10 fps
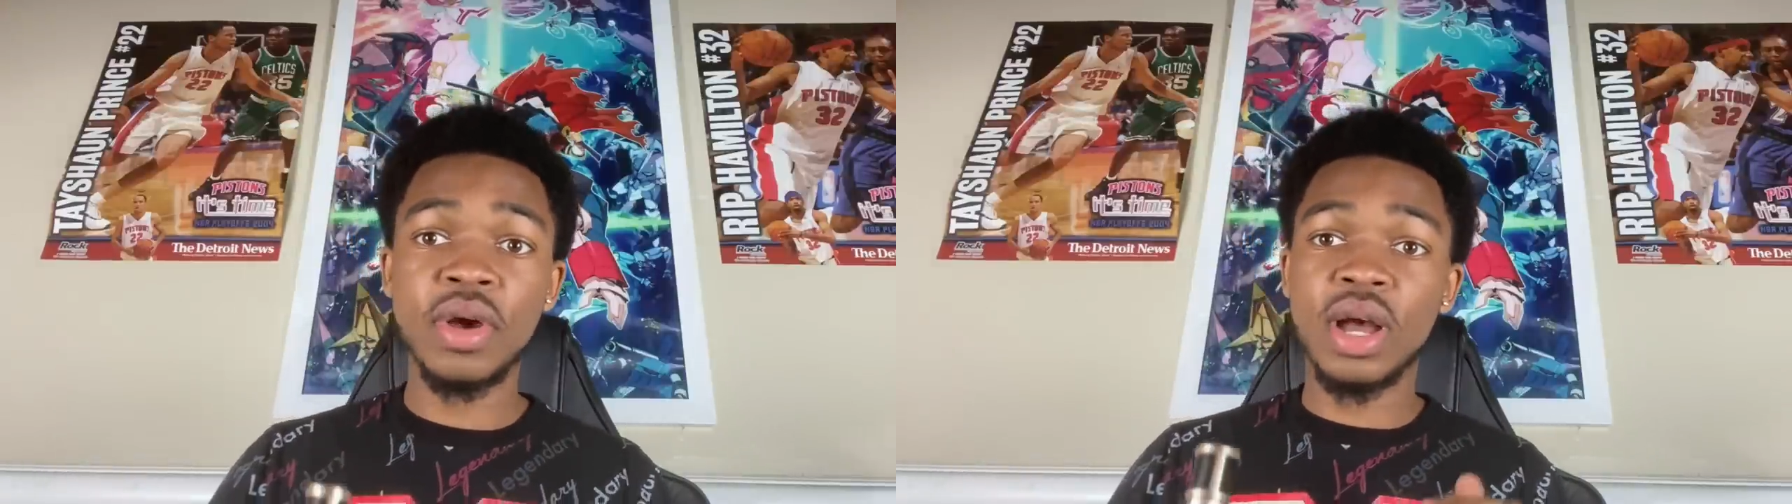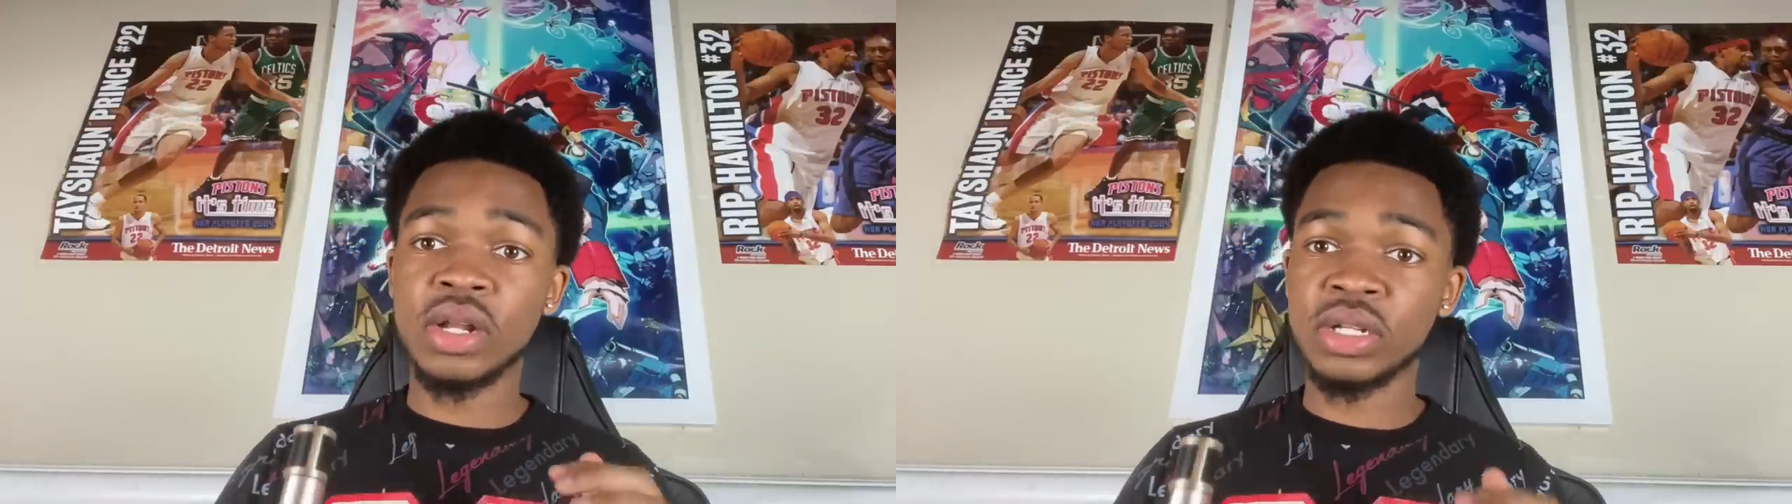
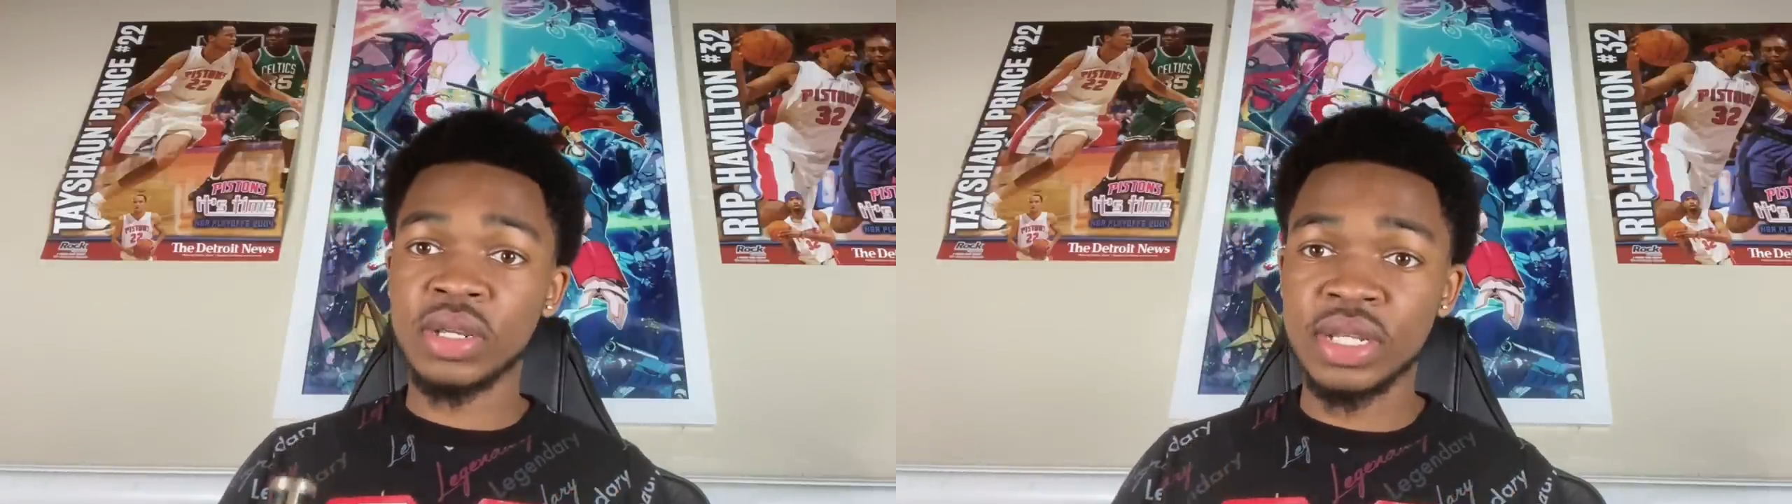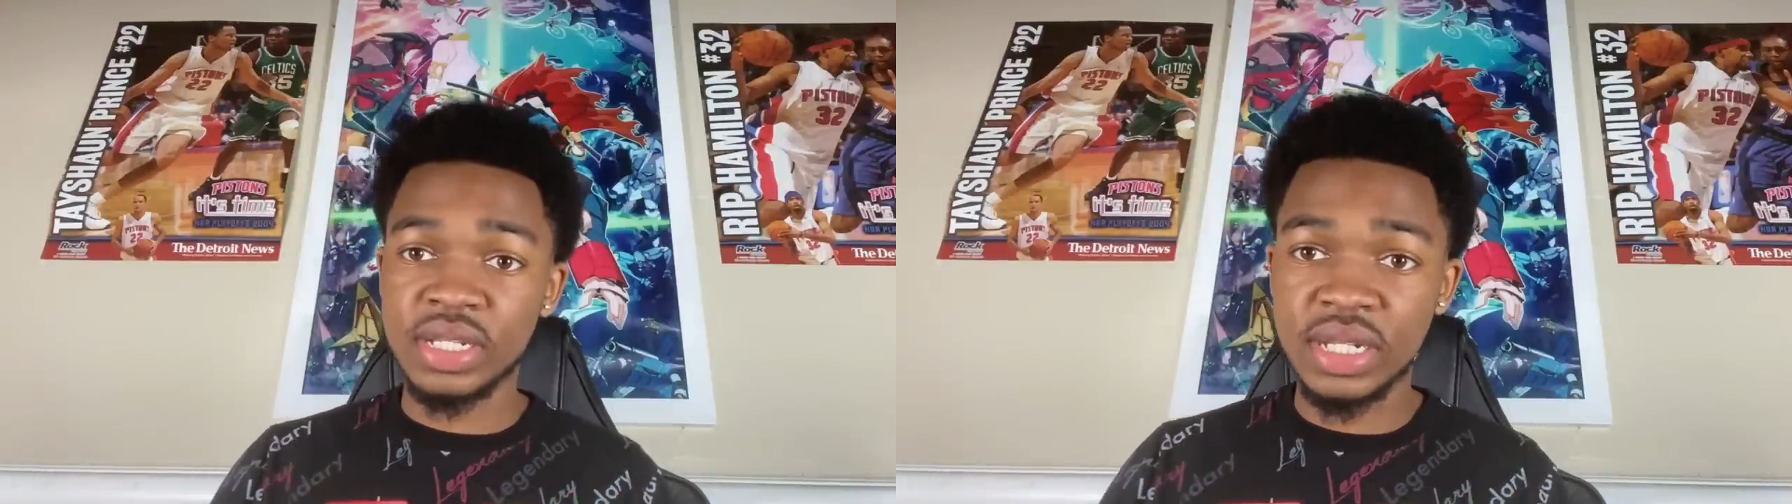I drop
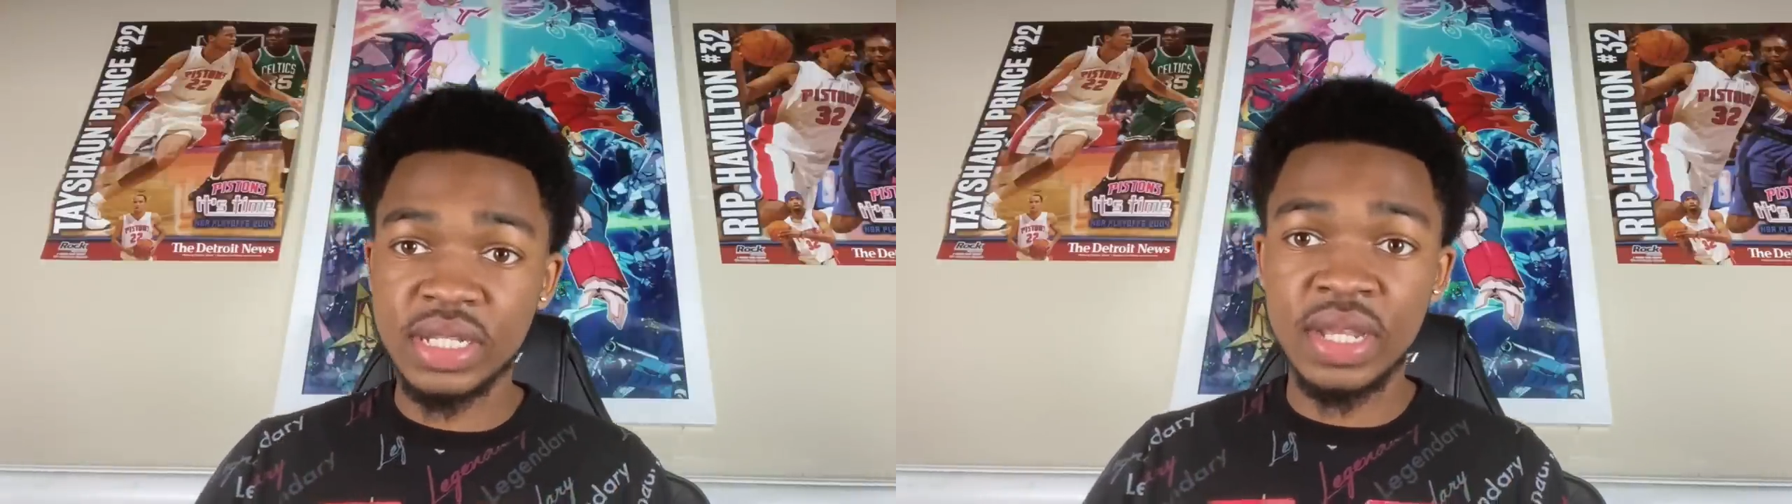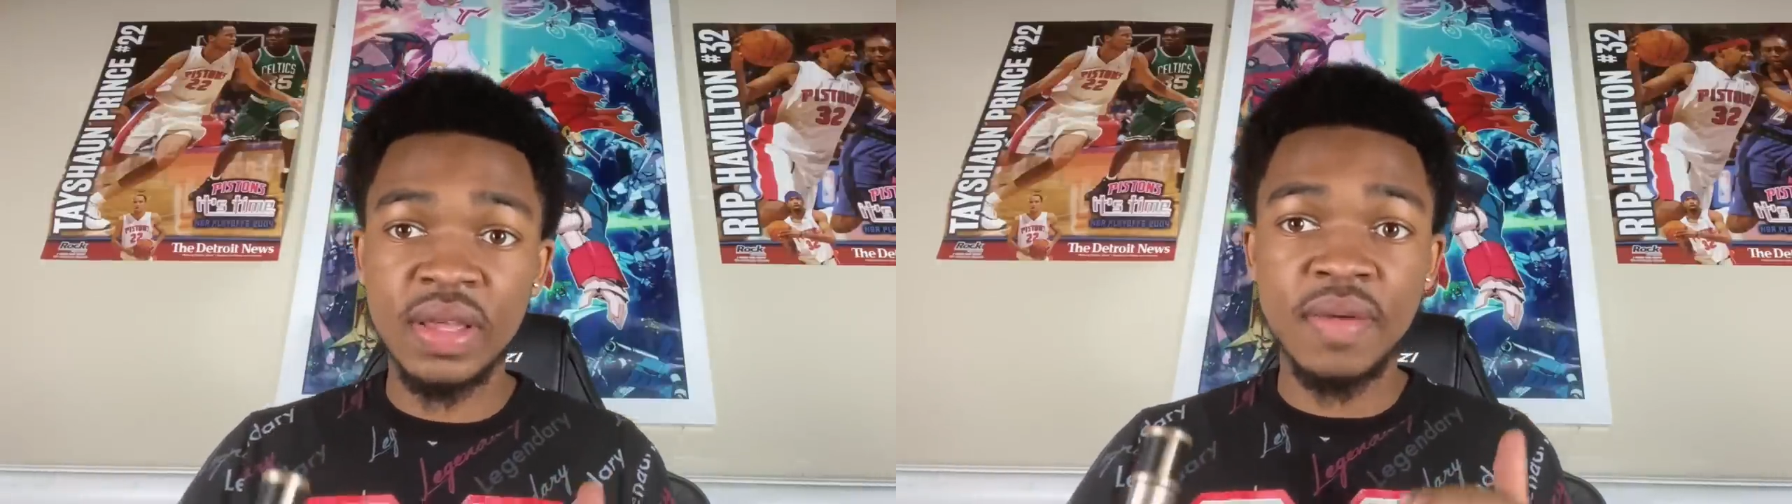
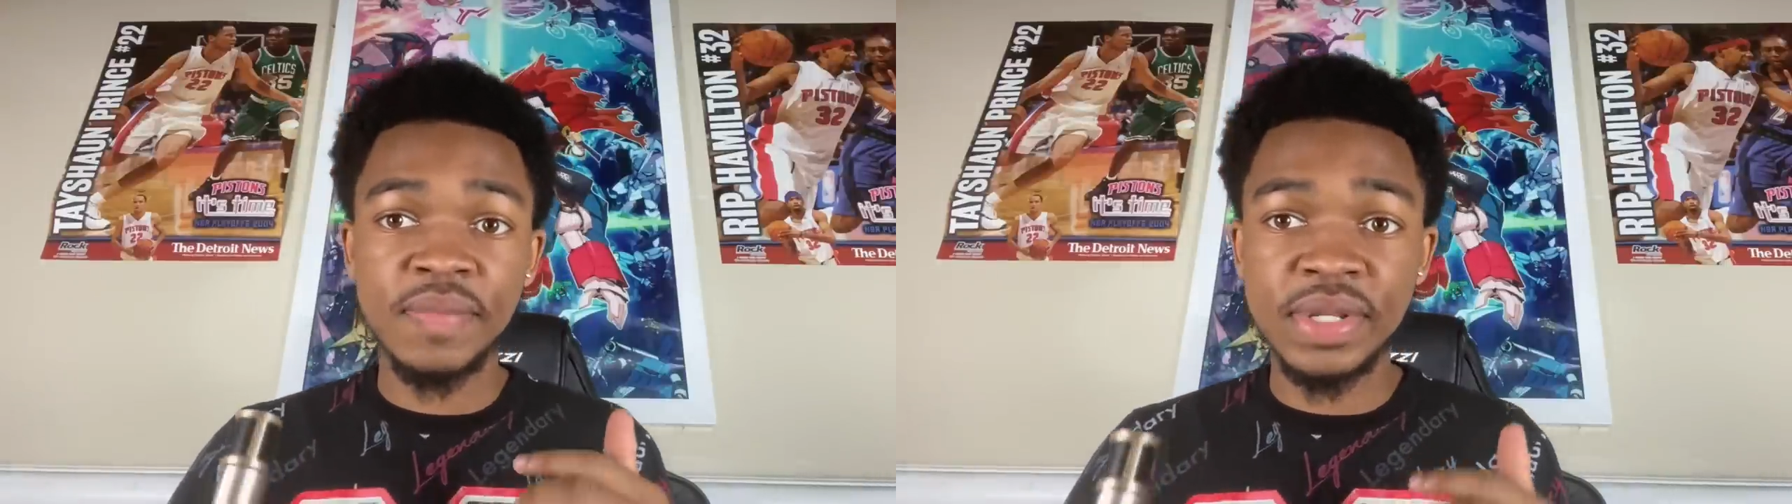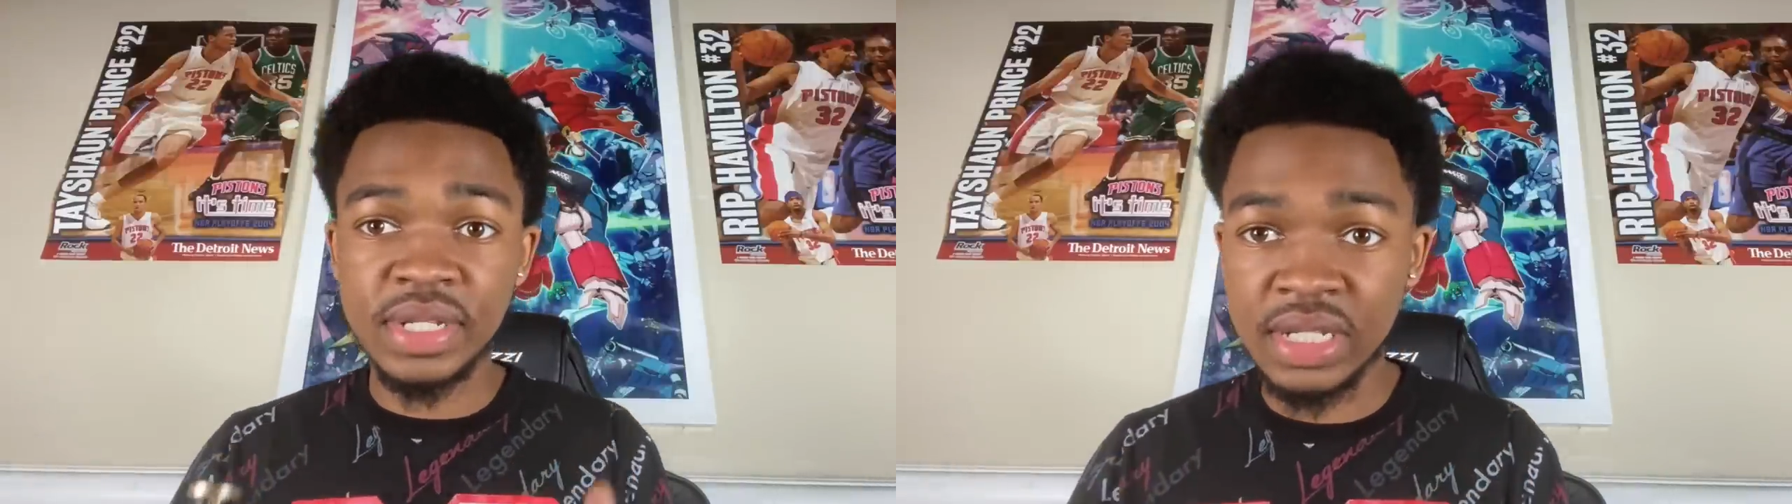consistent
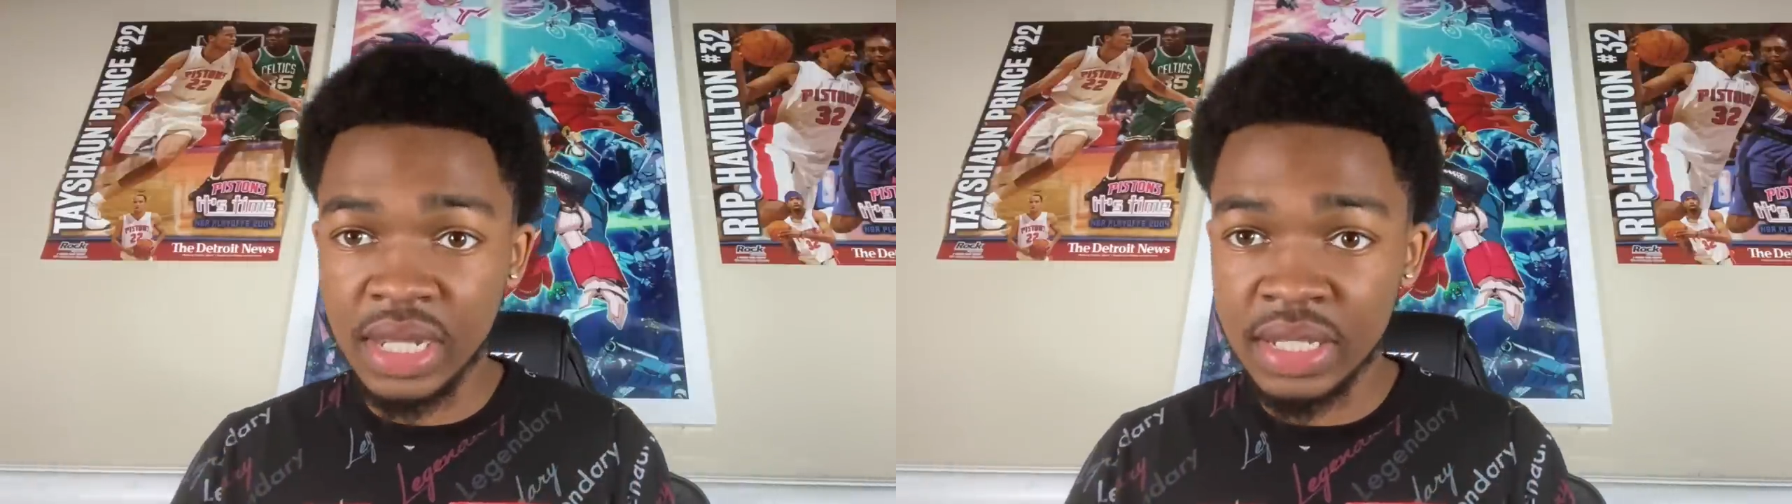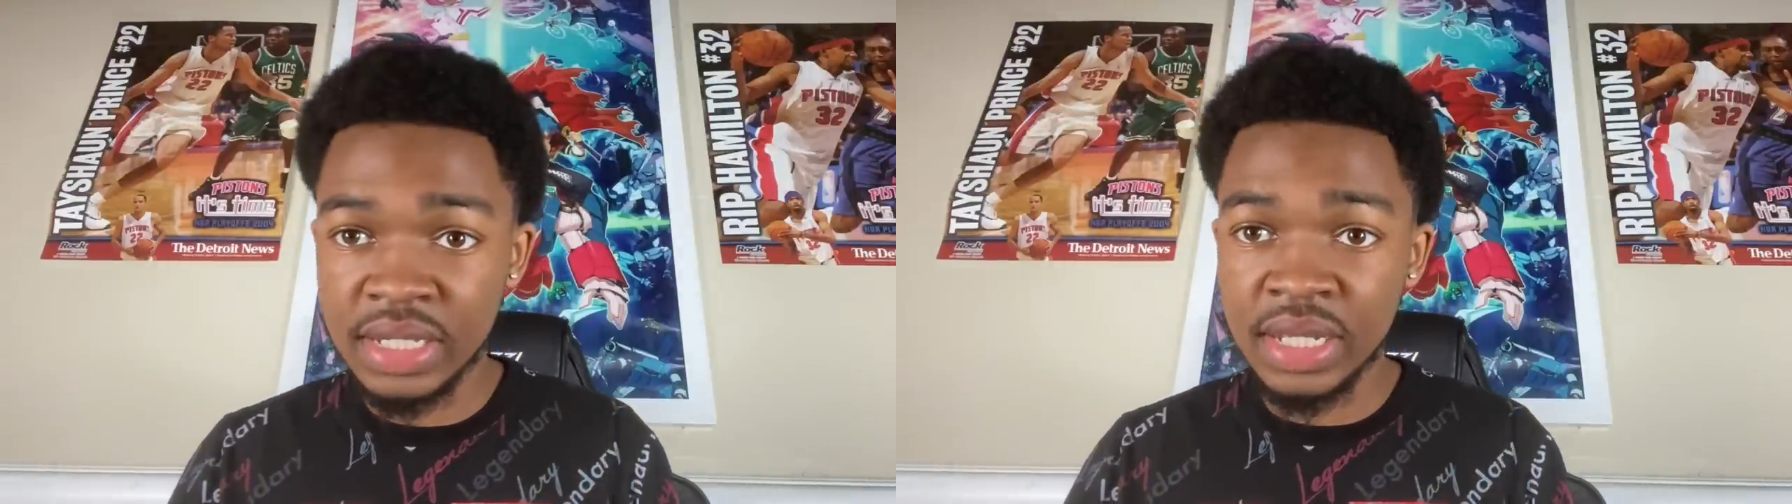Pistons
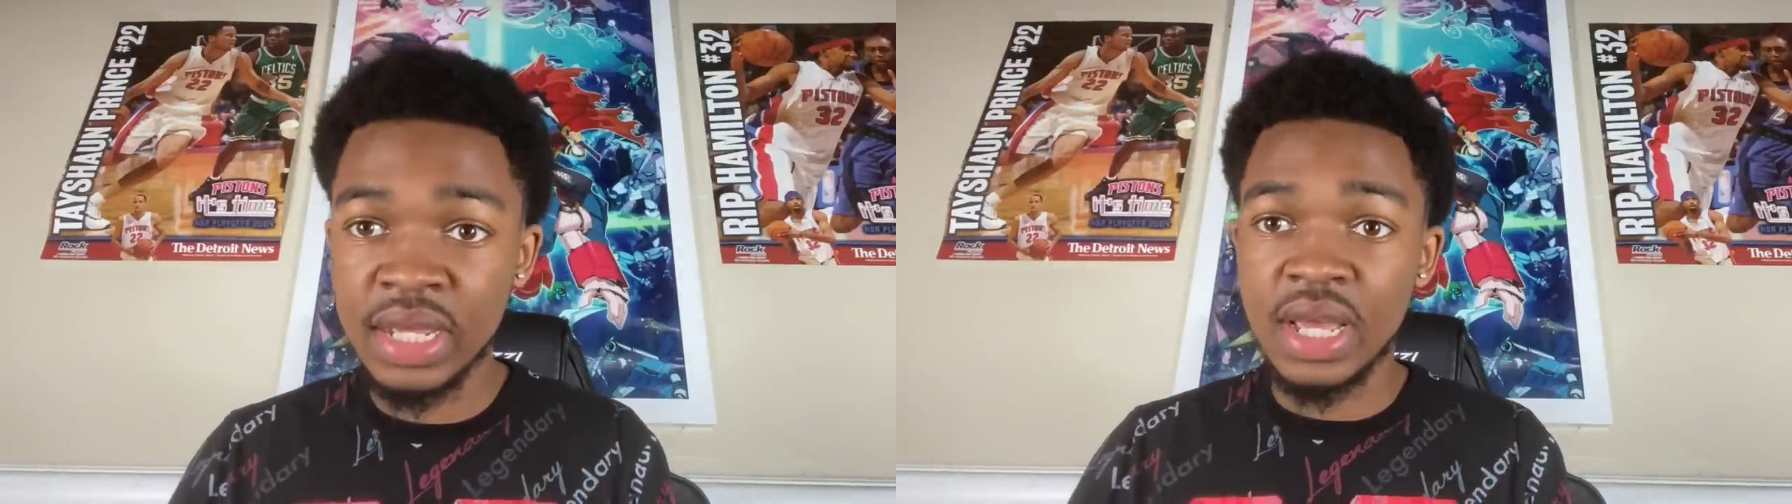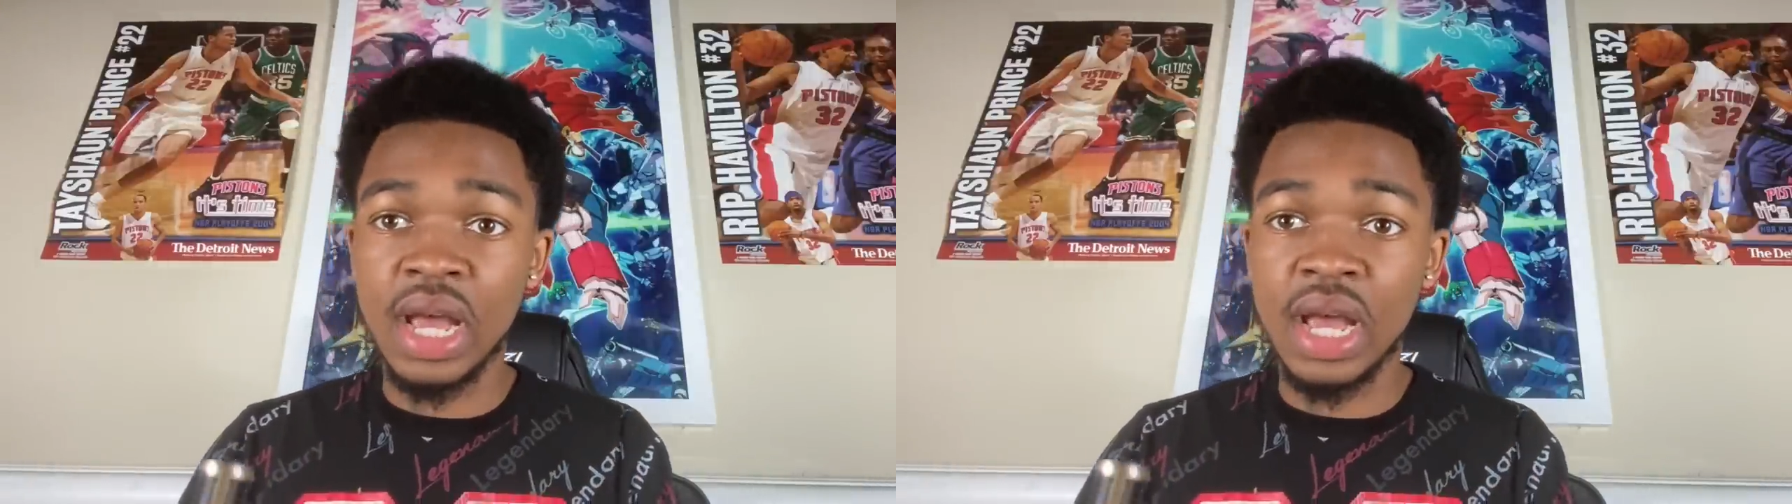content.